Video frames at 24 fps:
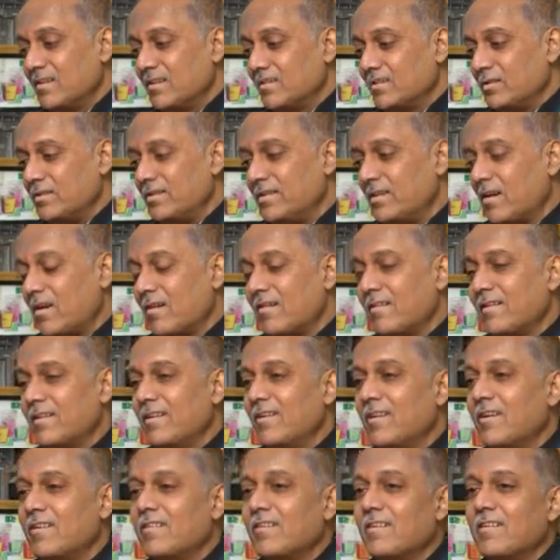So the
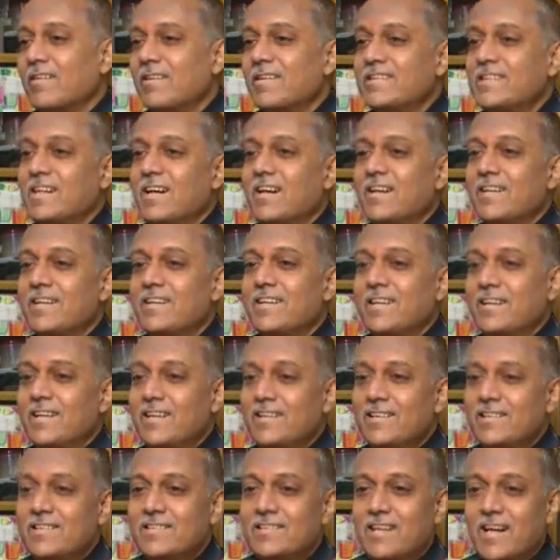daughter-in-law started
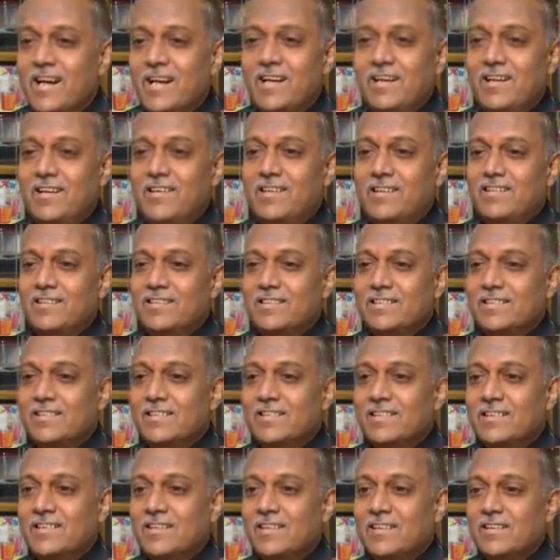telling the child
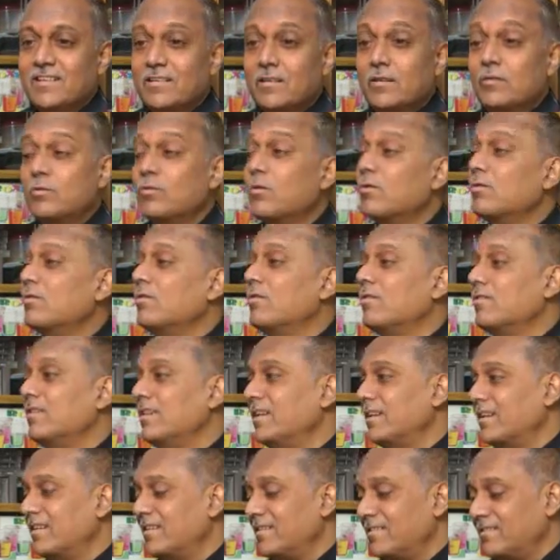that don't go
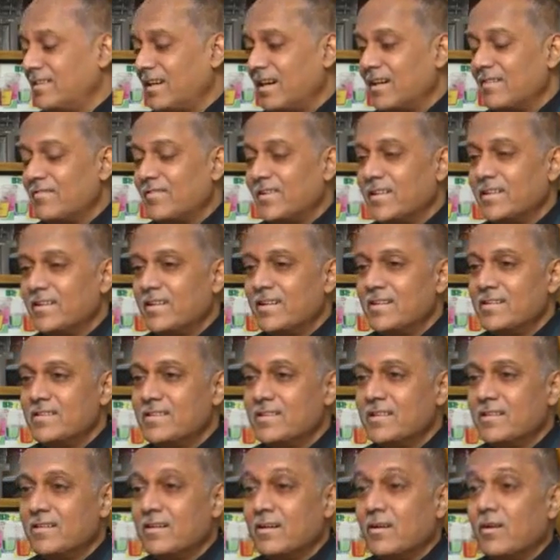near his grandfather and
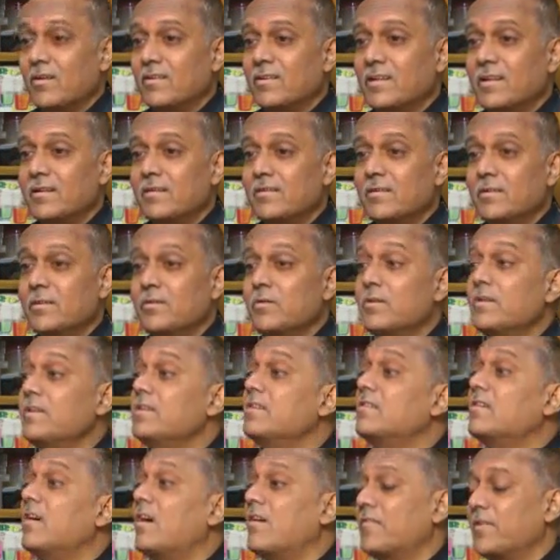sit and all that.
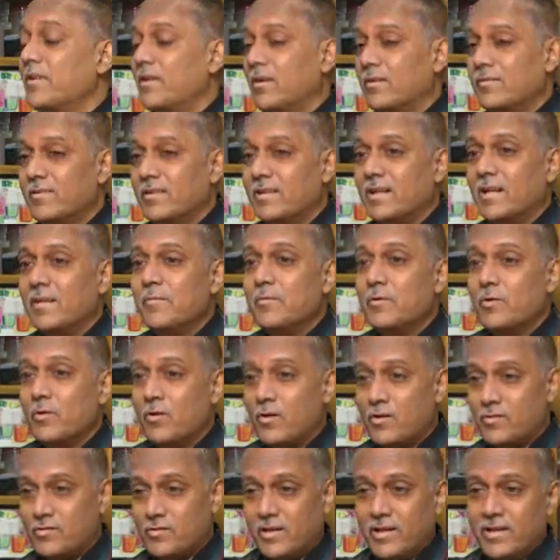He's coughing all the time. You
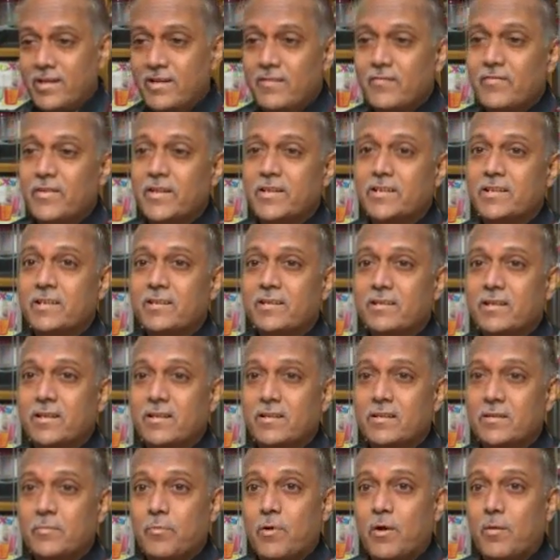will also get infection.
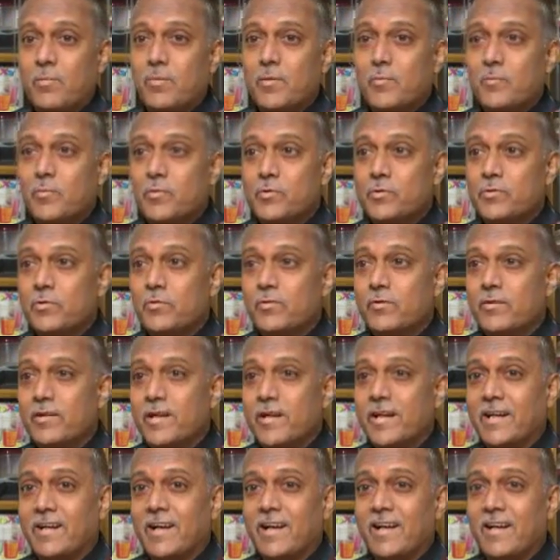Then it's a problem. Who is going to
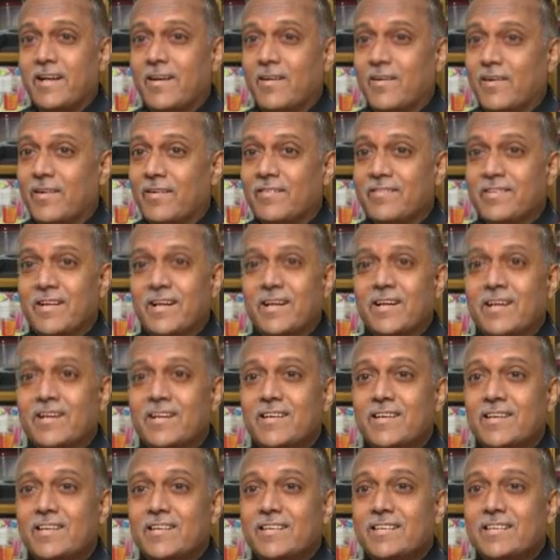take care and all of that?
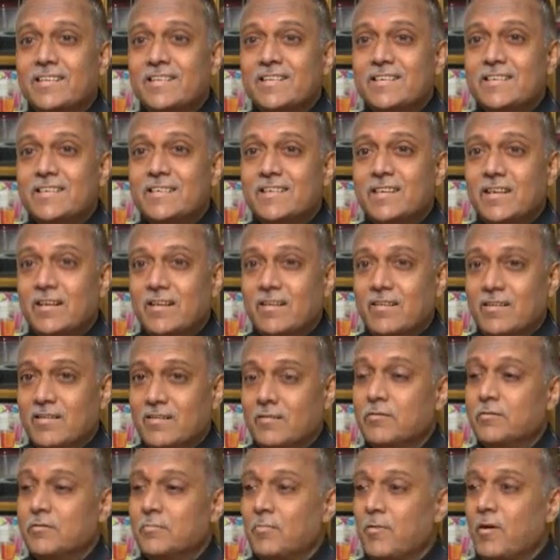
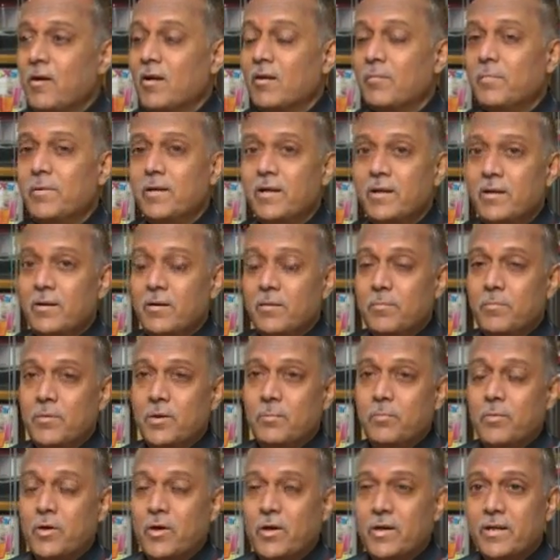A small
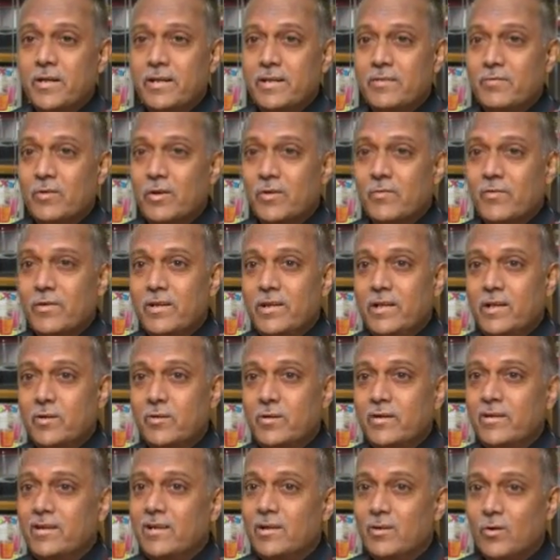boy, what will he
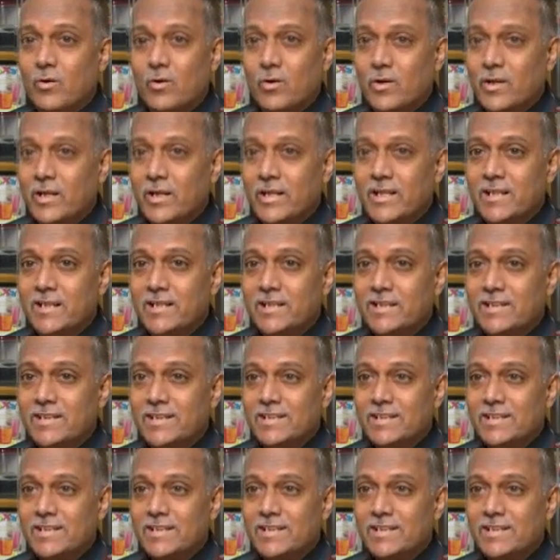know? He'll go only.